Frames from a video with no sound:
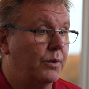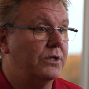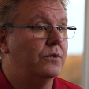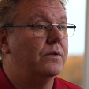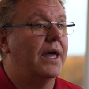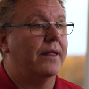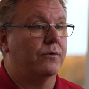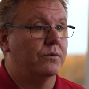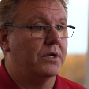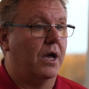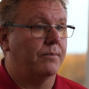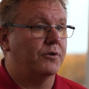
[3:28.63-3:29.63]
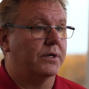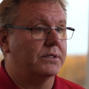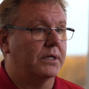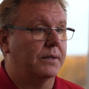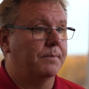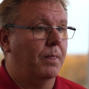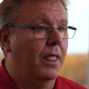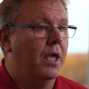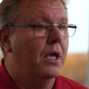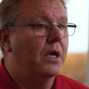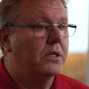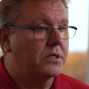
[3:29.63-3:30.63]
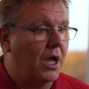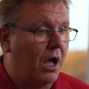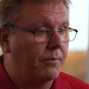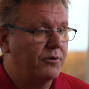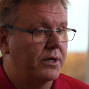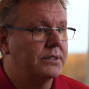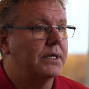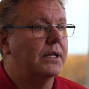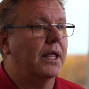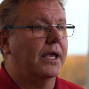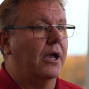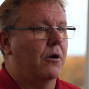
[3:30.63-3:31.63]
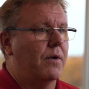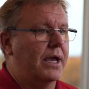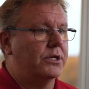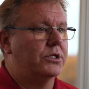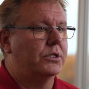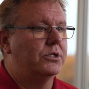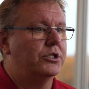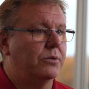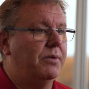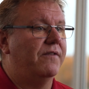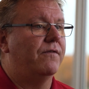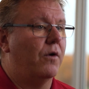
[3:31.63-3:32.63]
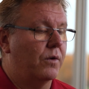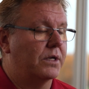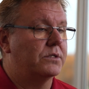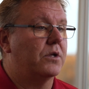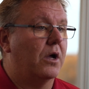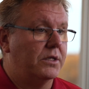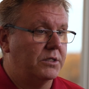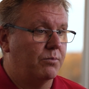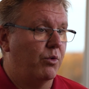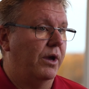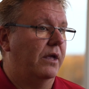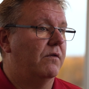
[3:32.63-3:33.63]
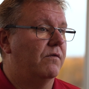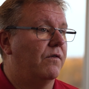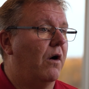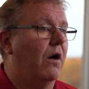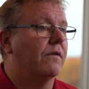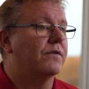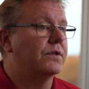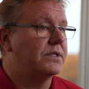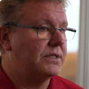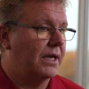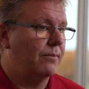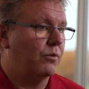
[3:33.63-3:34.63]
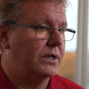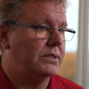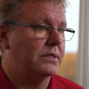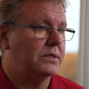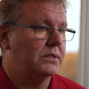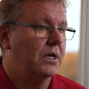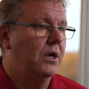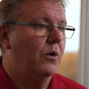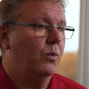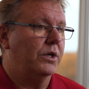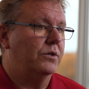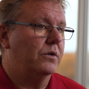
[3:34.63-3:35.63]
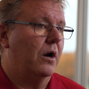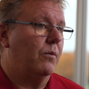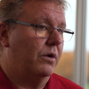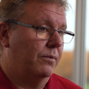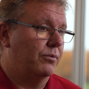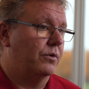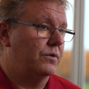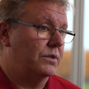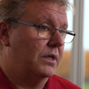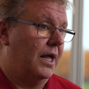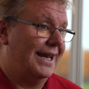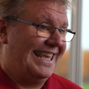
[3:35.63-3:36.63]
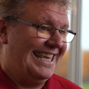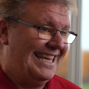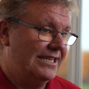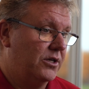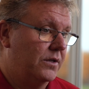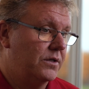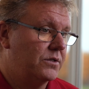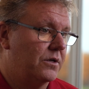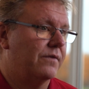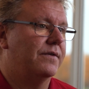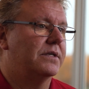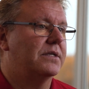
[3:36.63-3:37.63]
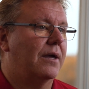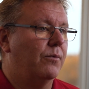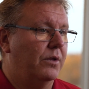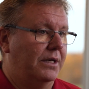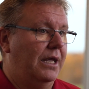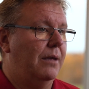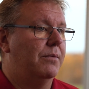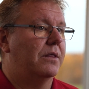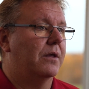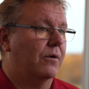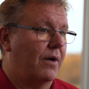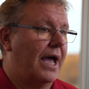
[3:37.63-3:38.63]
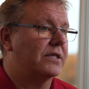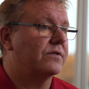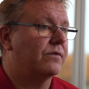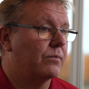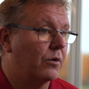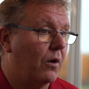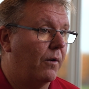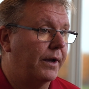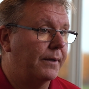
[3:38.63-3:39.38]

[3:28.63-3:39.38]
We do that through top dressing. Top dressing, like aeration, should be focused on spring and fall for the same reasons. We do not want to produce a lot of heat on the surface that will inhibit the grass from growing.